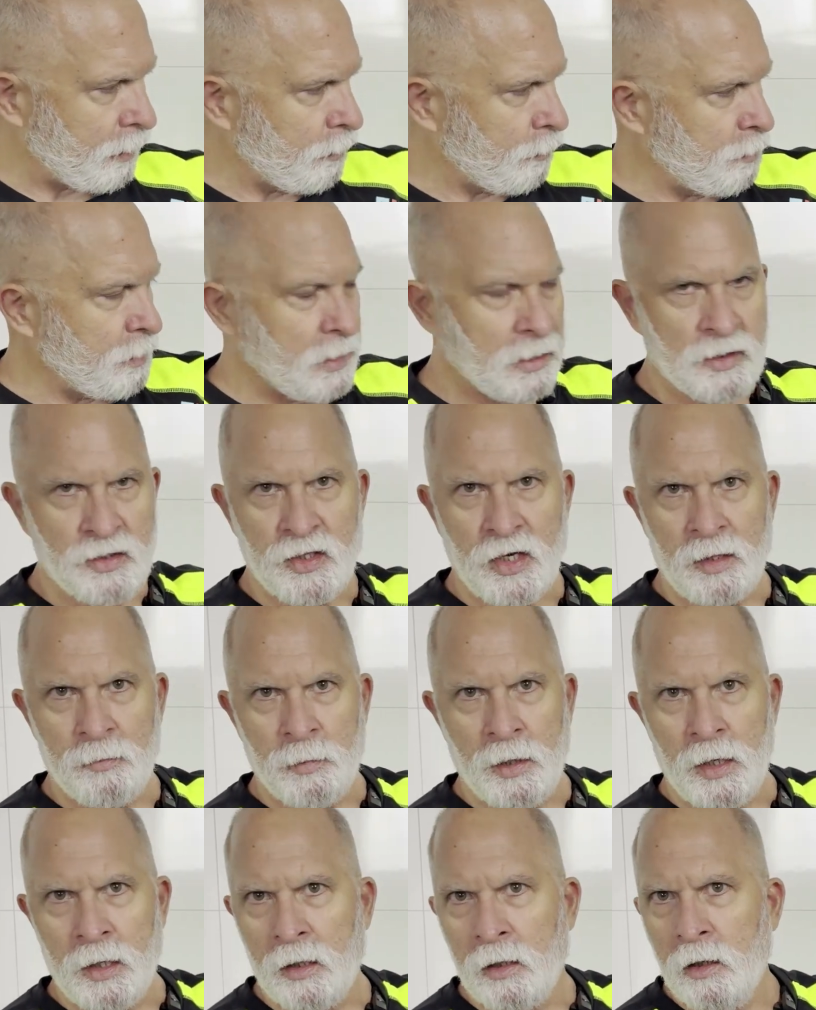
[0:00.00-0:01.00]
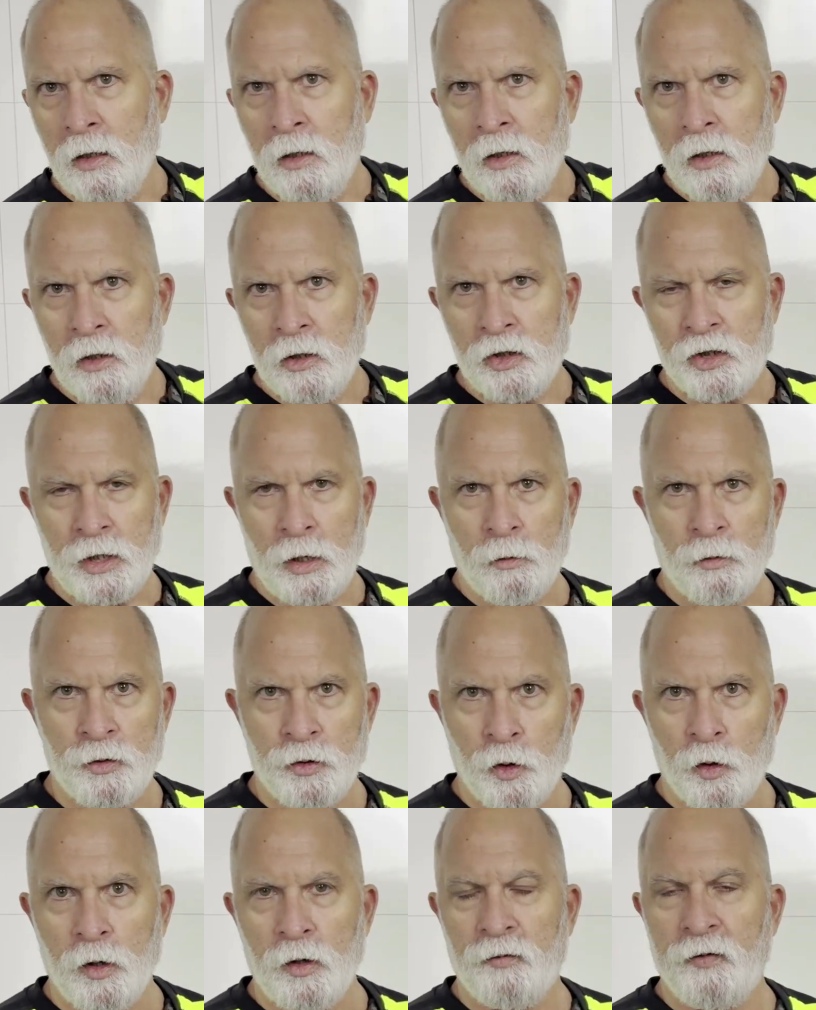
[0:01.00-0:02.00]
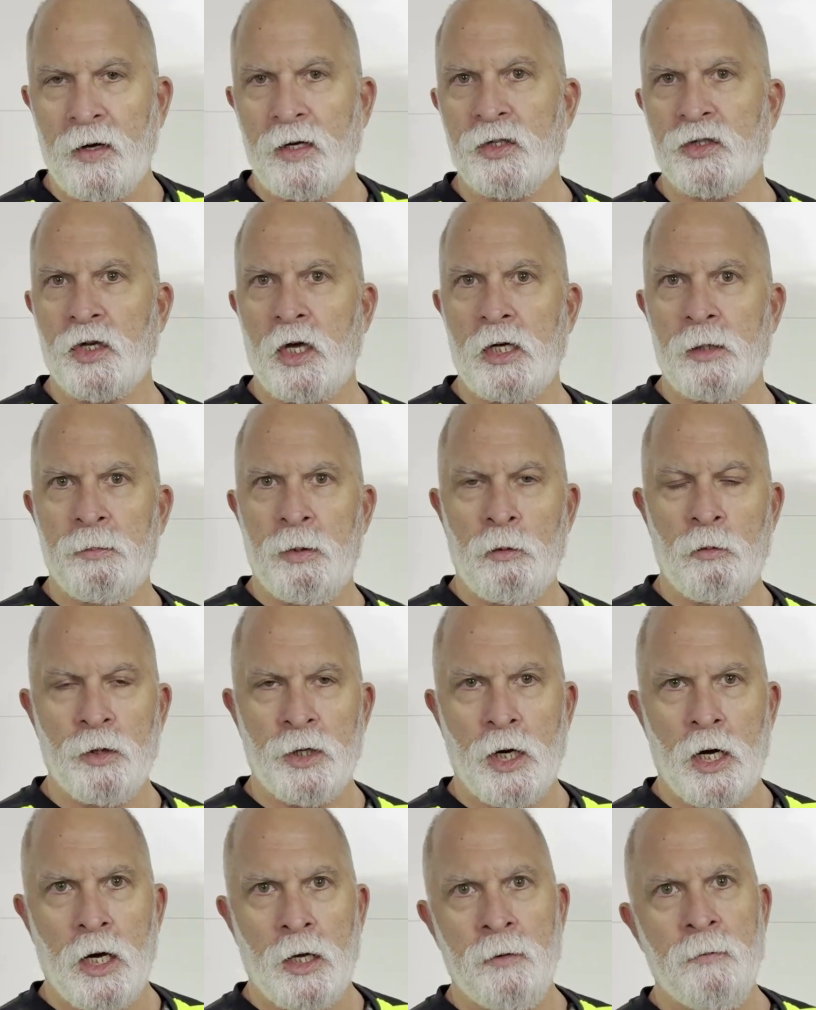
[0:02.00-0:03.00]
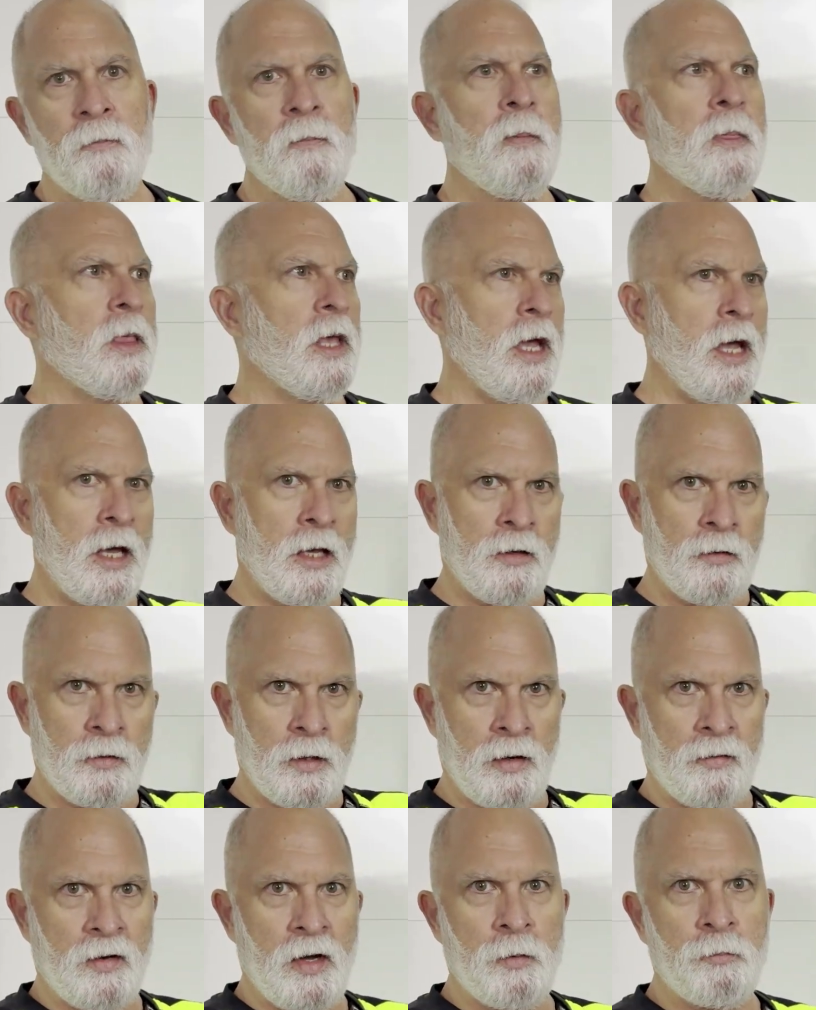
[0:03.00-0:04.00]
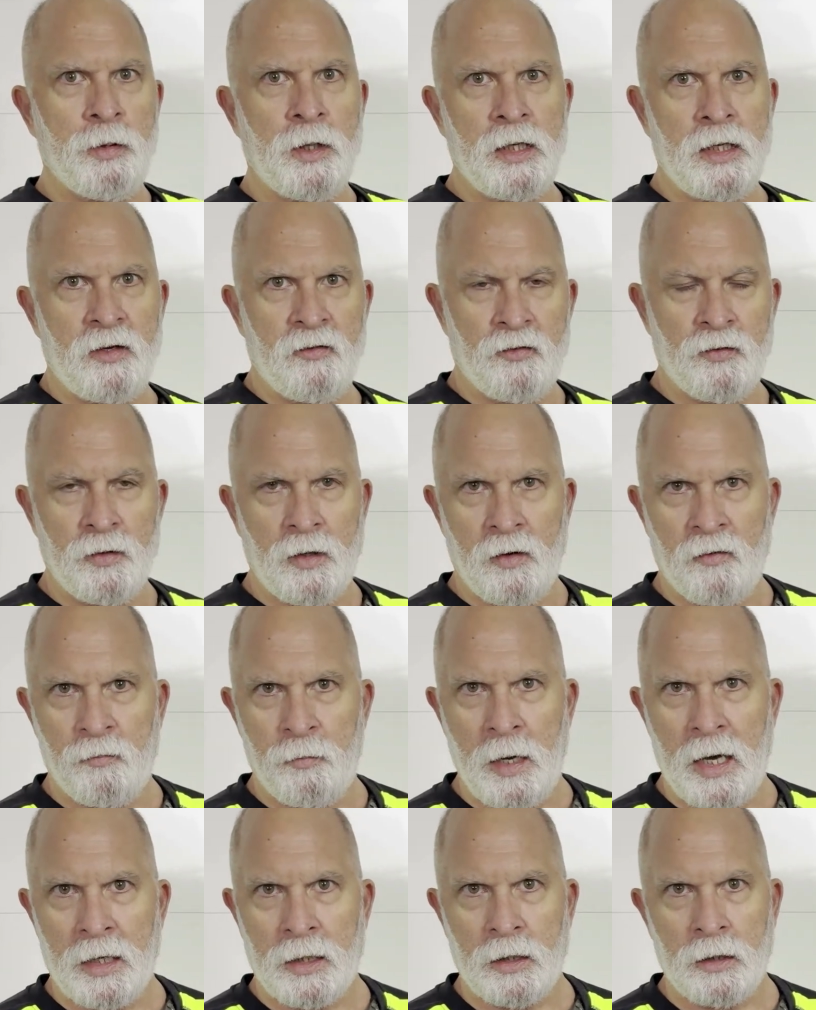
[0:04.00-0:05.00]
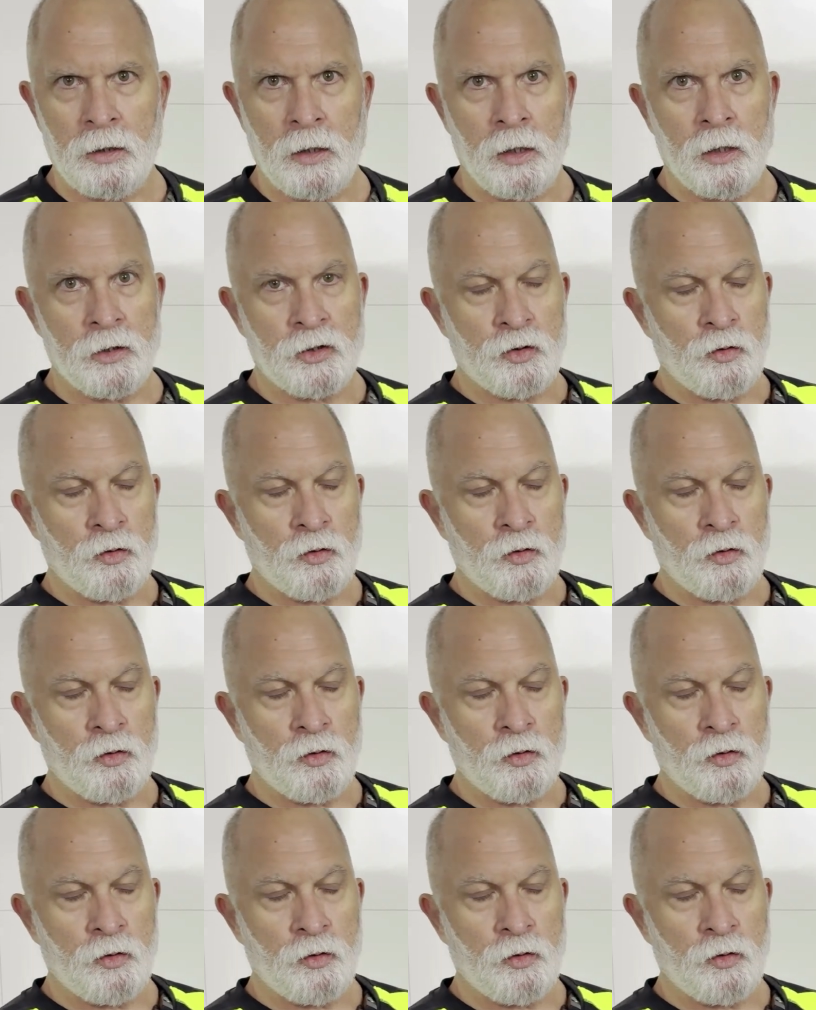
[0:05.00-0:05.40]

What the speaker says: It'll be inside my shower door if I decide to put one on, and I've got plenty of backing there.